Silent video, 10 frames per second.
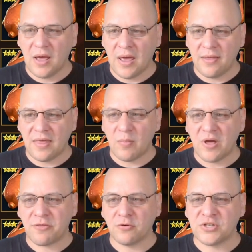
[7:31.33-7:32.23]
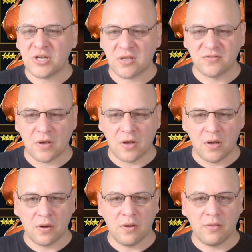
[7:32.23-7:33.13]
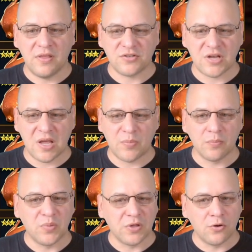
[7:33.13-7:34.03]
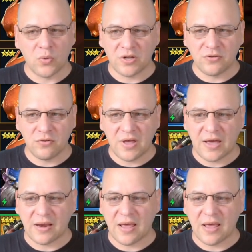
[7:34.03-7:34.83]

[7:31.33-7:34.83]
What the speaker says: and they might throw chickens on this champion, but you don't want to do that.